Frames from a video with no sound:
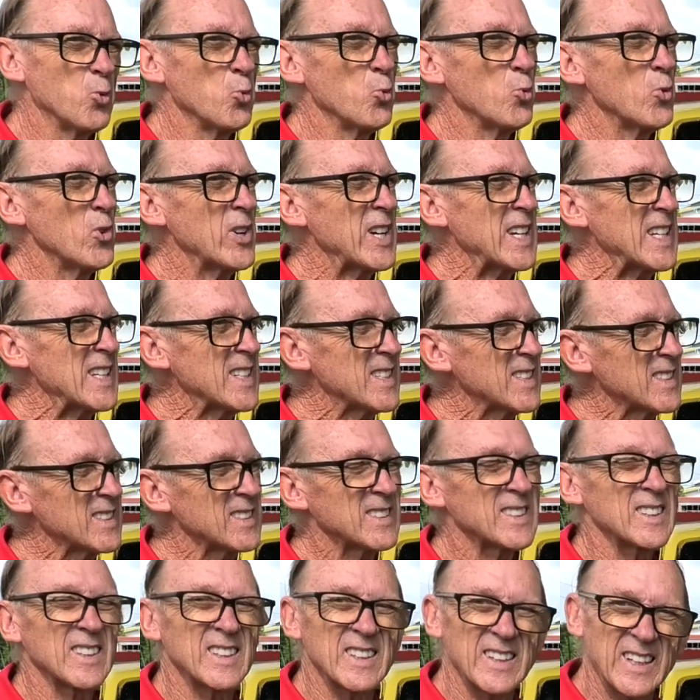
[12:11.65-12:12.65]

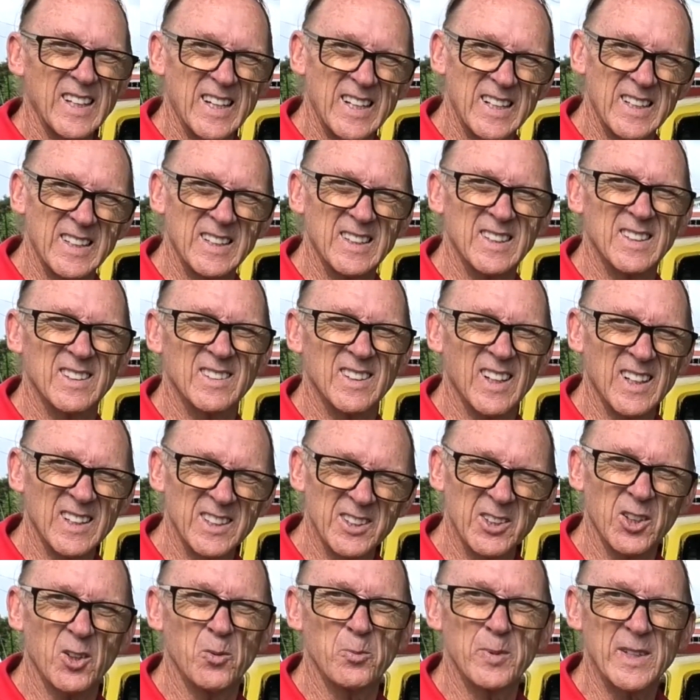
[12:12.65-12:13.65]
rings are getting a
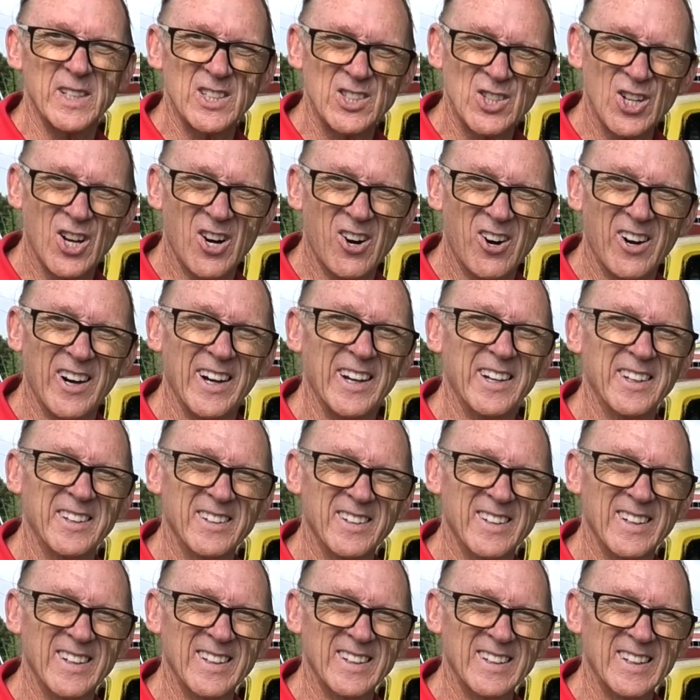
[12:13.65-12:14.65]
little bit tired,
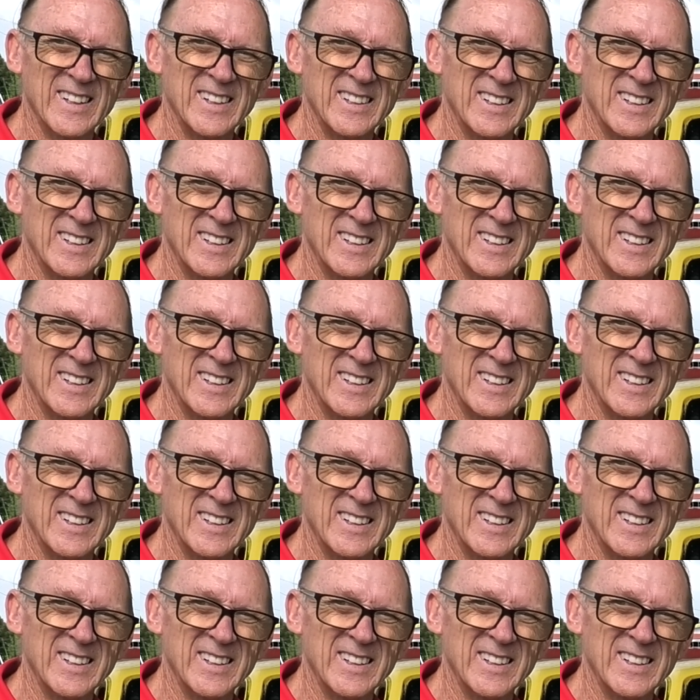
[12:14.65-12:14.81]
okay?